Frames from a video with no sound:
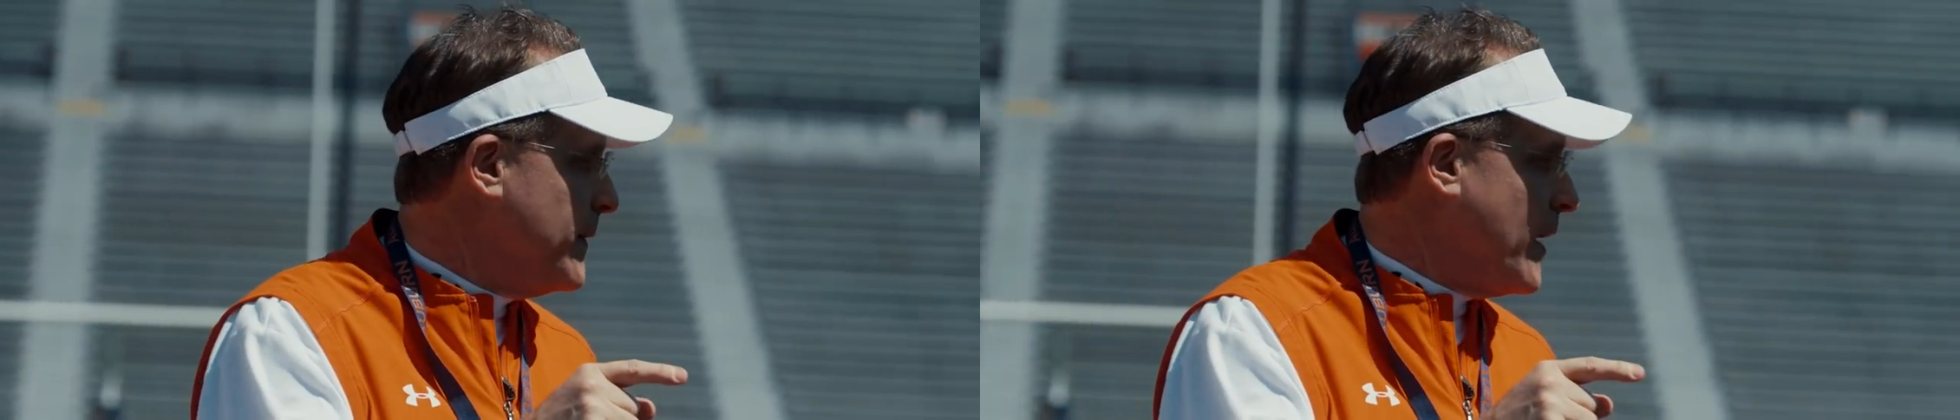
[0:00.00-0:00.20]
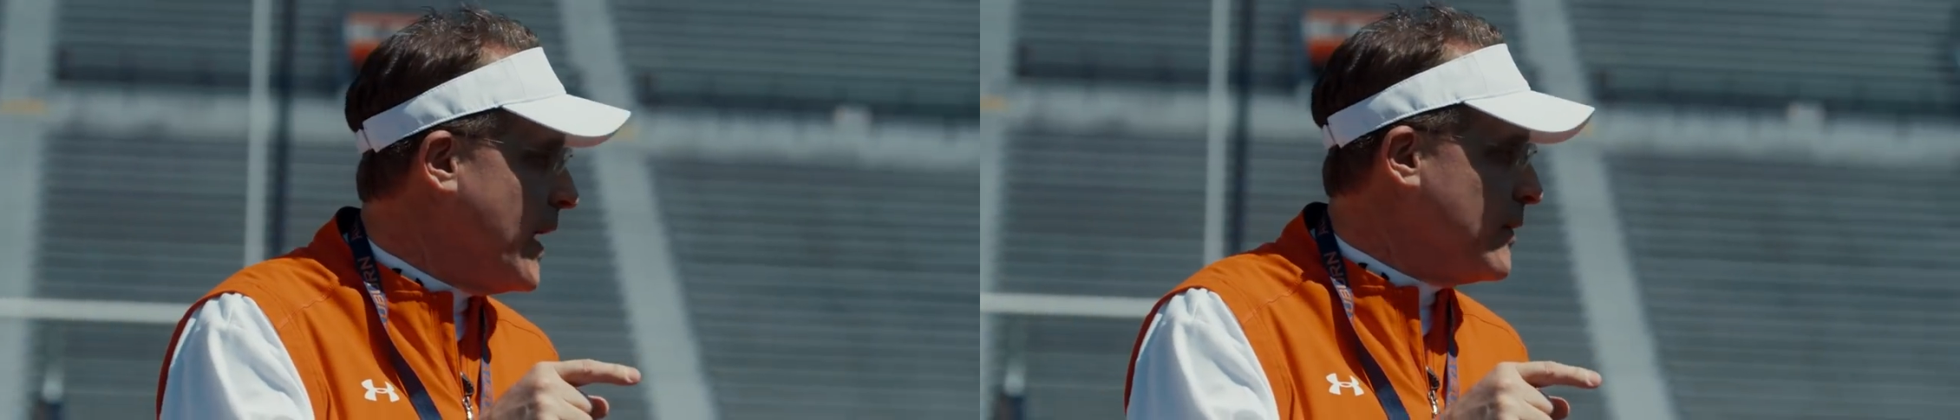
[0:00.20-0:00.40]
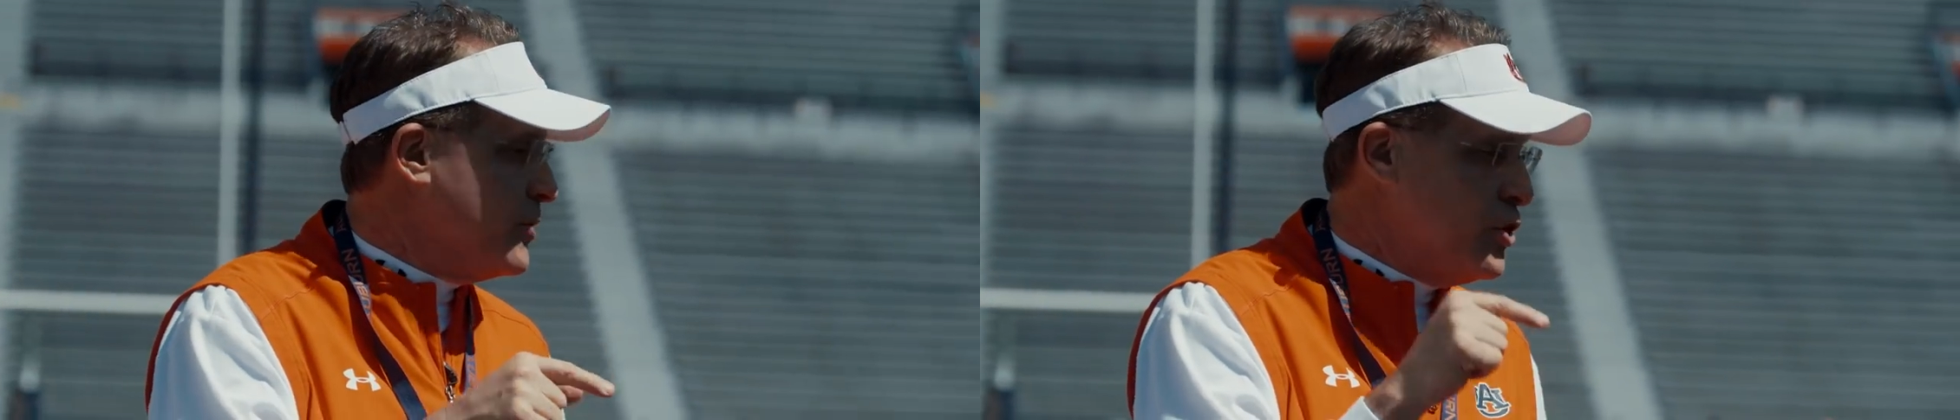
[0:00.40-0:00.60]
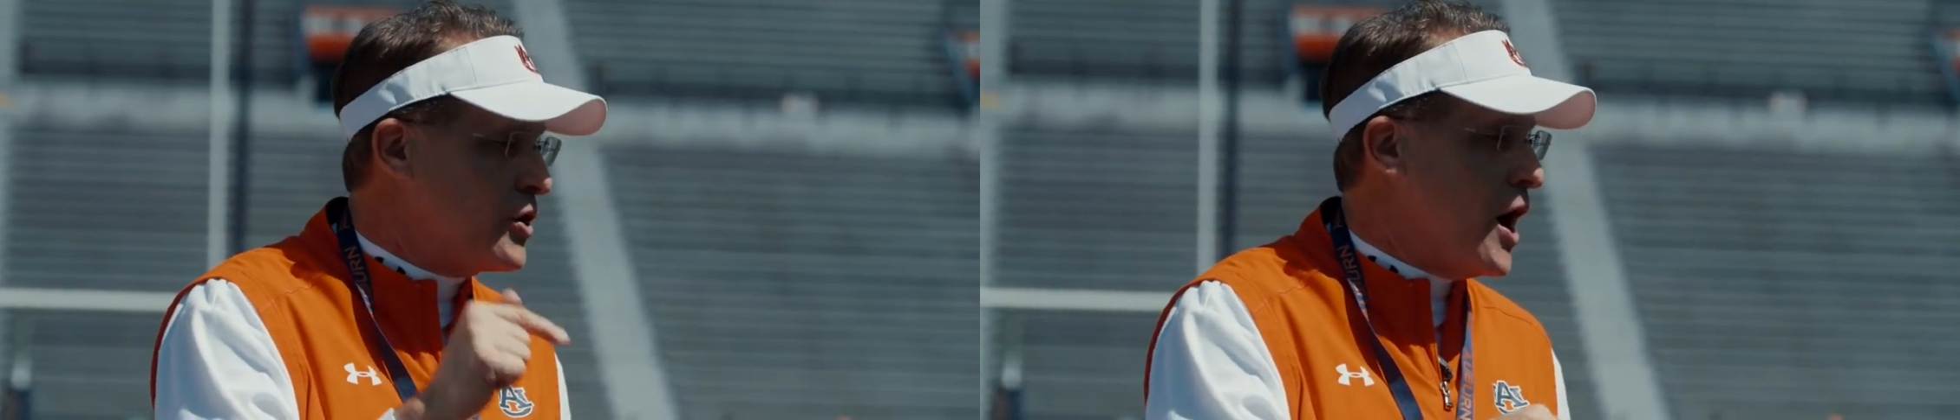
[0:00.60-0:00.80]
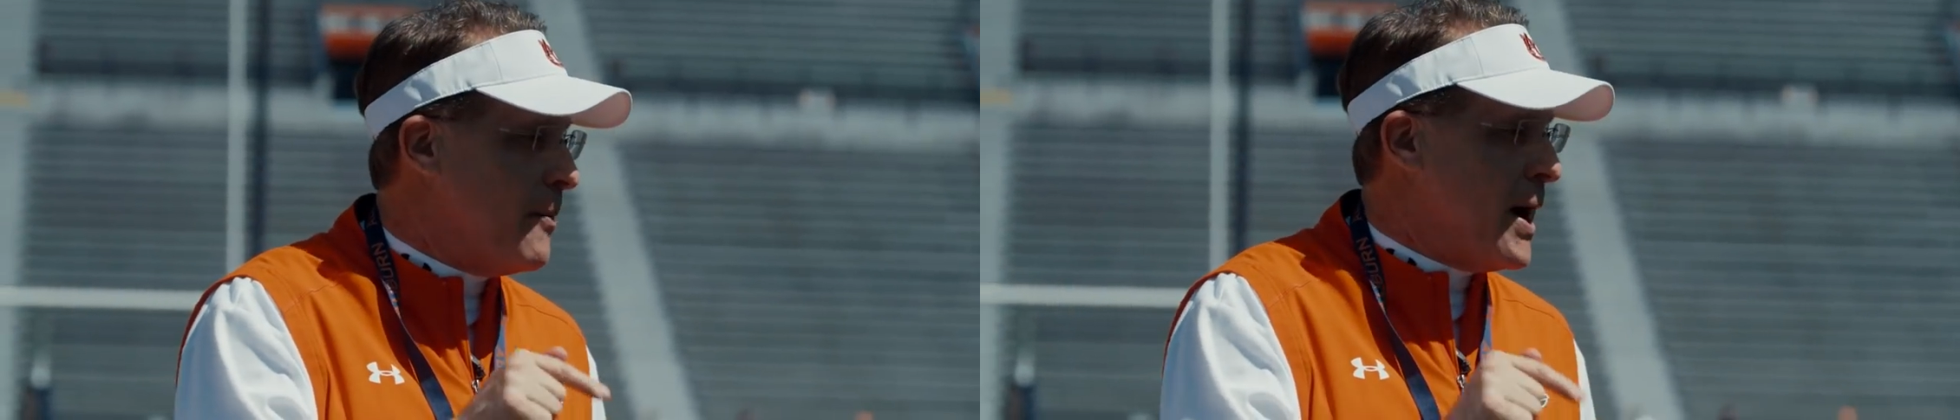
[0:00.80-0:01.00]
all right, when you
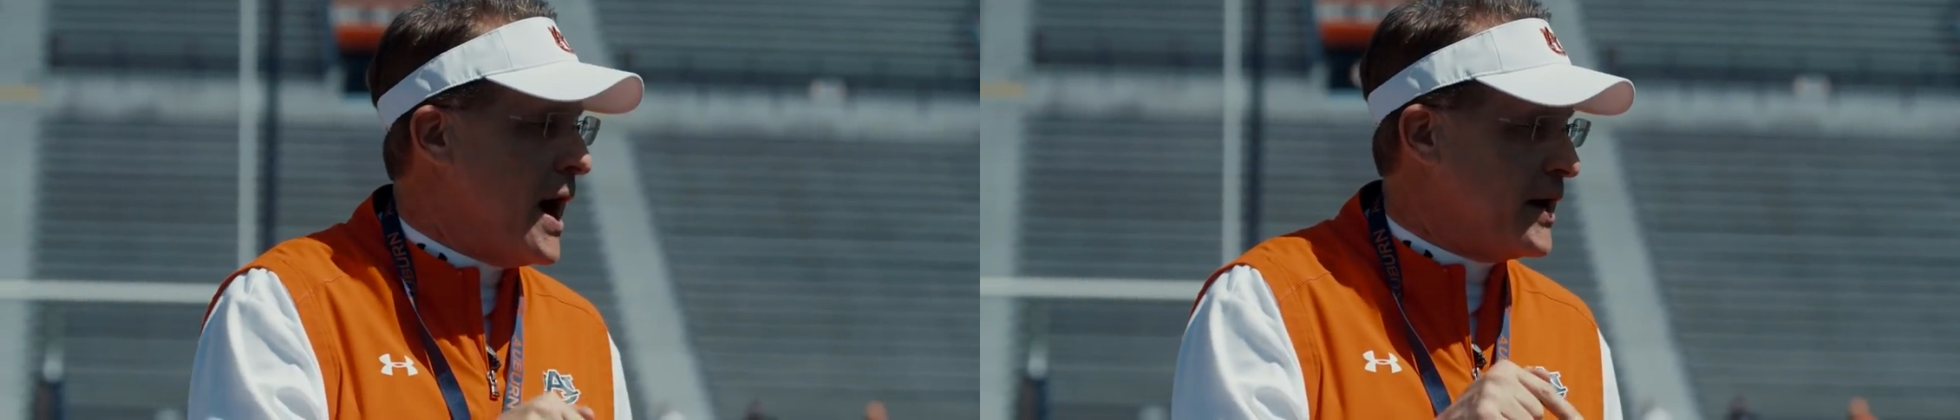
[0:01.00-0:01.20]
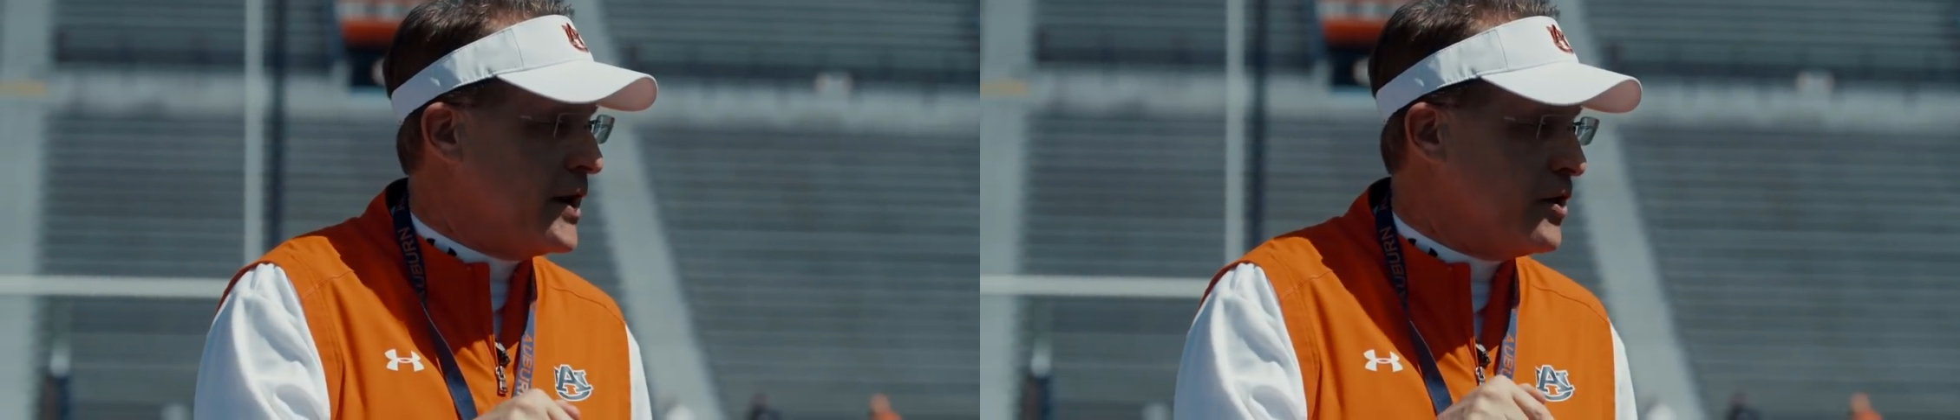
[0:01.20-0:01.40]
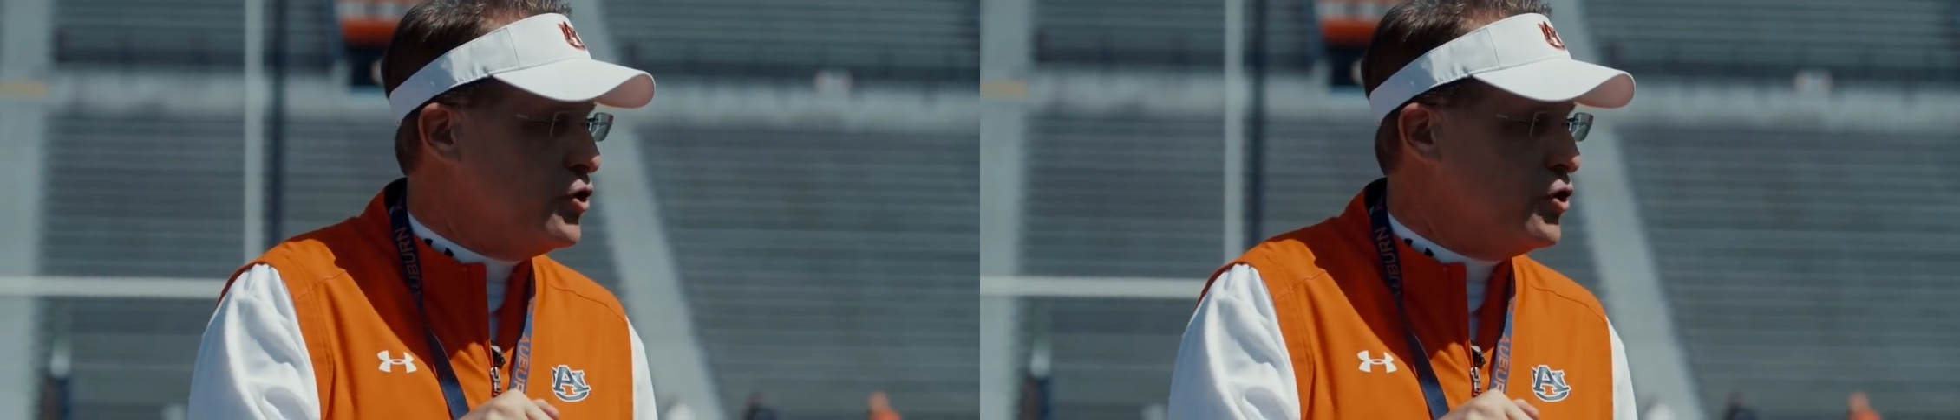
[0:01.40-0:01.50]
come out here and